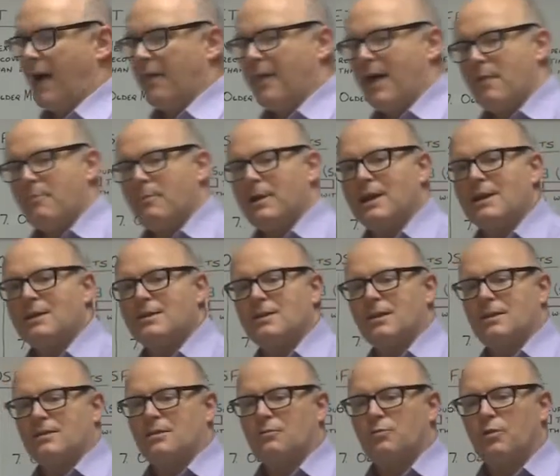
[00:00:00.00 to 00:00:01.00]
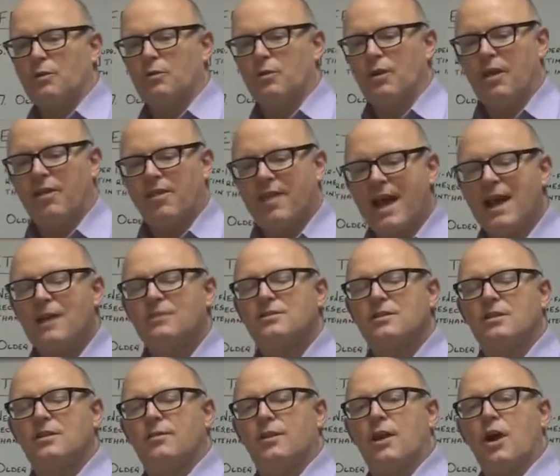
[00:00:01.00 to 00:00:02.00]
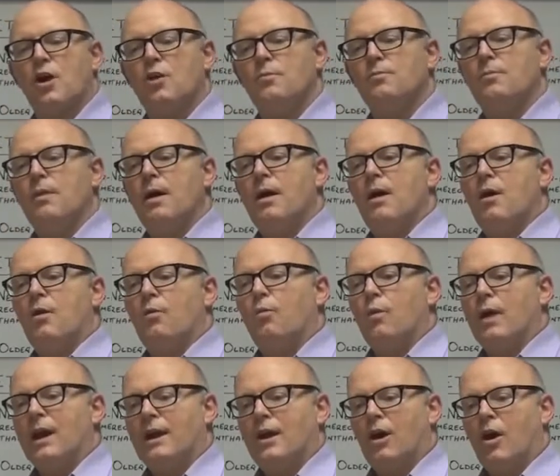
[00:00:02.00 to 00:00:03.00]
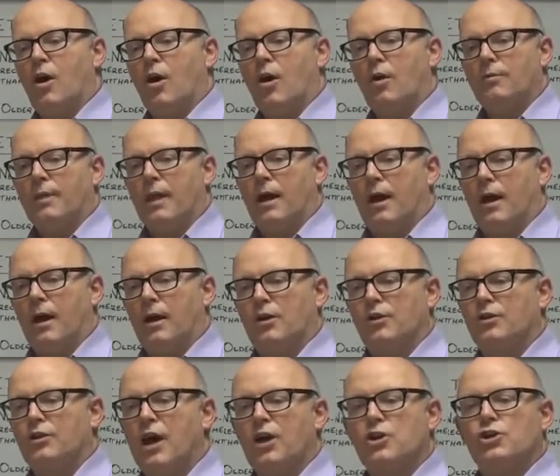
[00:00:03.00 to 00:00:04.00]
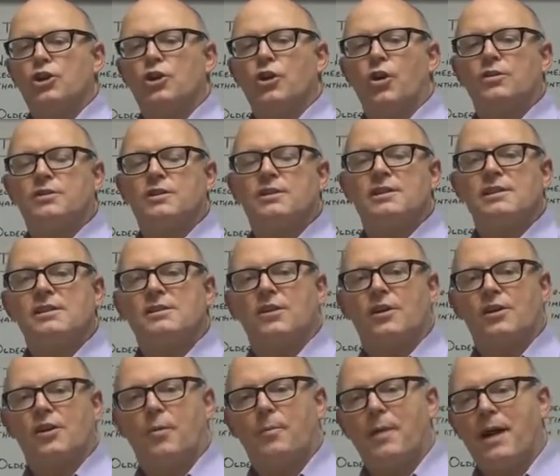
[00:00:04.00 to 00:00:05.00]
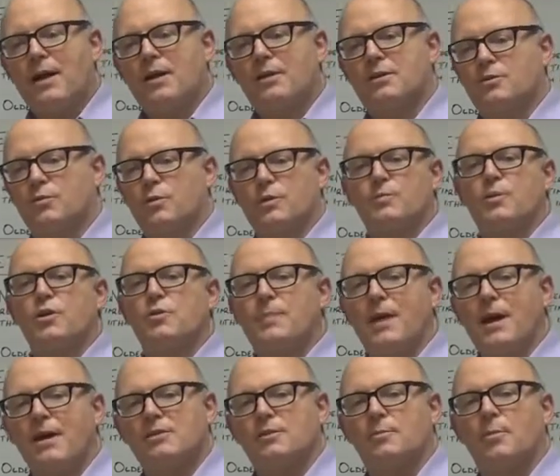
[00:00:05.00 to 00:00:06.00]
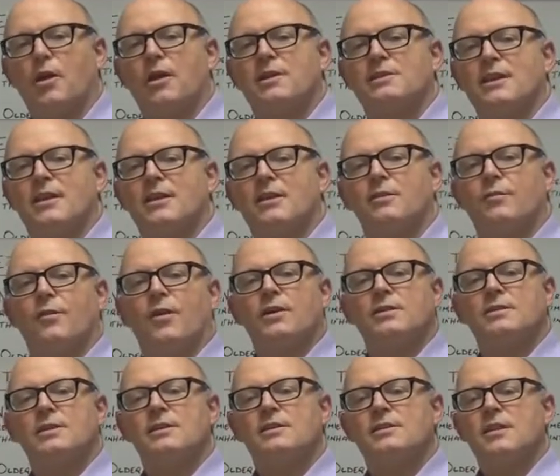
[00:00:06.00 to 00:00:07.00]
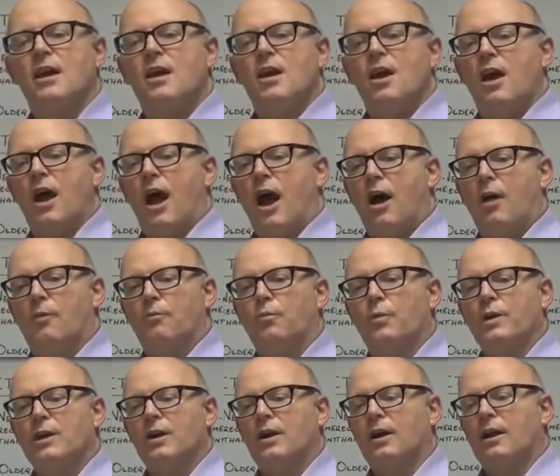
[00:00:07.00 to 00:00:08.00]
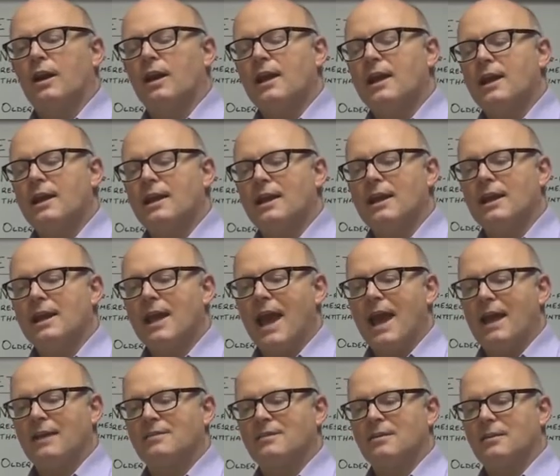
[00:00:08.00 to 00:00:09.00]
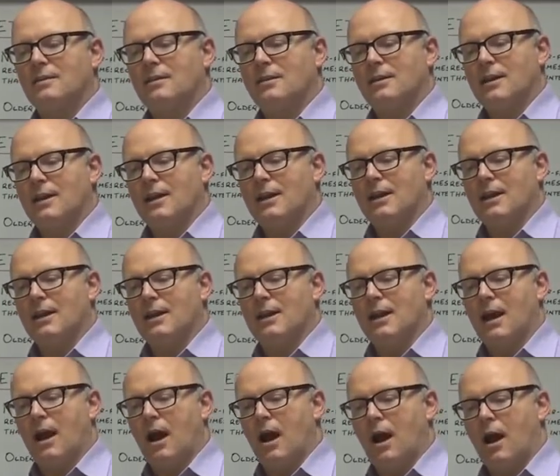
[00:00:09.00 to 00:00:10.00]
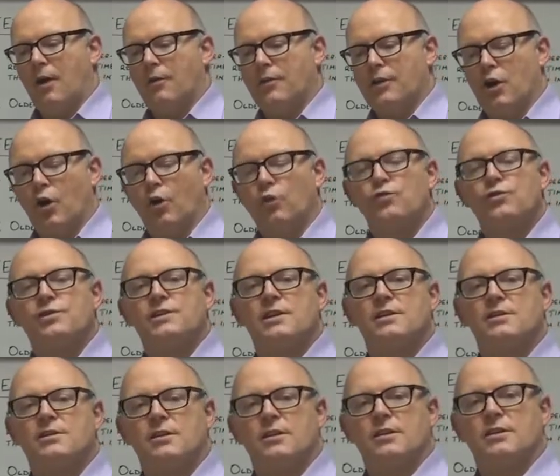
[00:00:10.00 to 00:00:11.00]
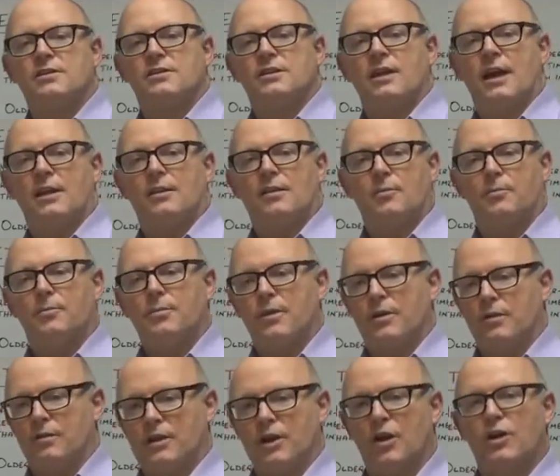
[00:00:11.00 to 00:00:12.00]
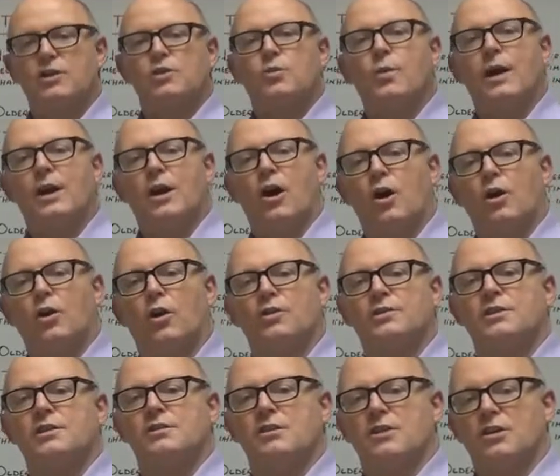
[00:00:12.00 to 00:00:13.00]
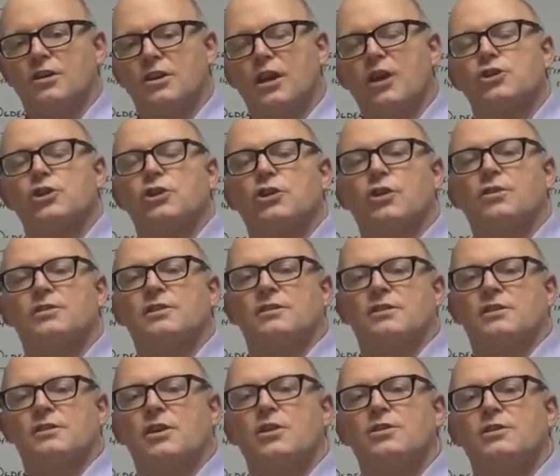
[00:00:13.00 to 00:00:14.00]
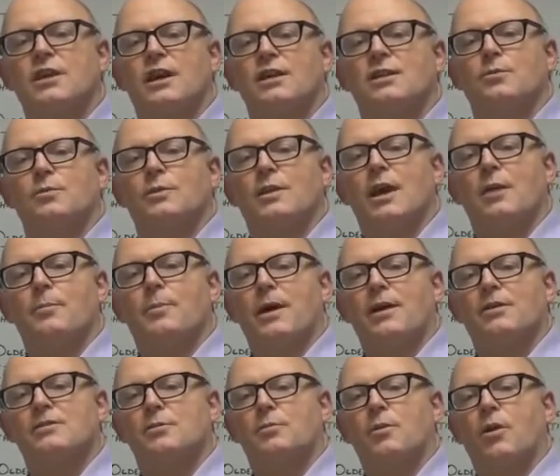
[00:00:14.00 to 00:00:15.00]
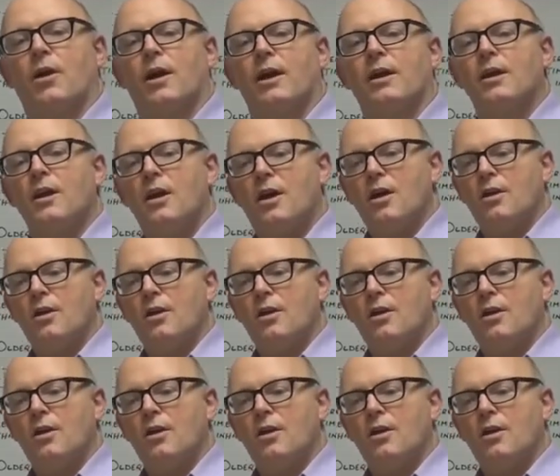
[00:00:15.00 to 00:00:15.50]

And that means that a thousandth of an ohm in our conduction losses inside our switch mode power supplies and other devices. We can clearly get the on resistance and the I squared R losses, the conduction losses associated with that power supply,